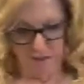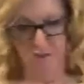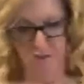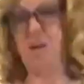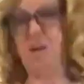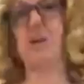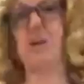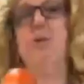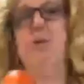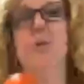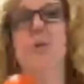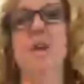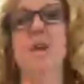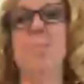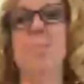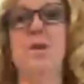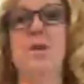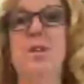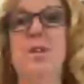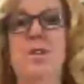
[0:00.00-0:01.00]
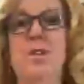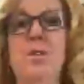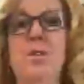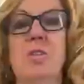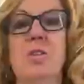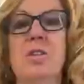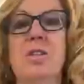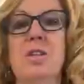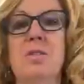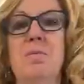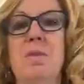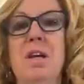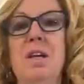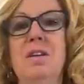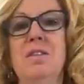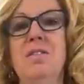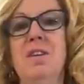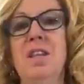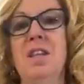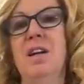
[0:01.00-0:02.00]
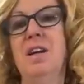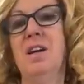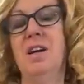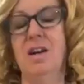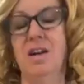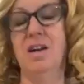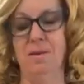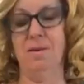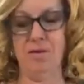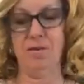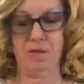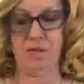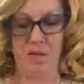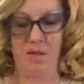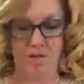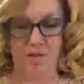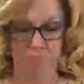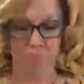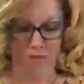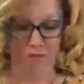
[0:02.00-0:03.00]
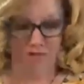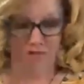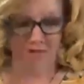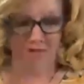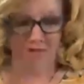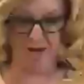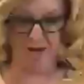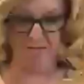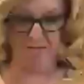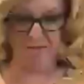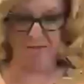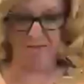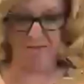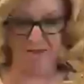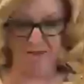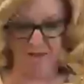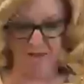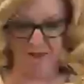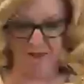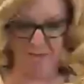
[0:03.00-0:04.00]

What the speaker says: So I don't want to put this whole tomato in there. I'm just going to put half of it.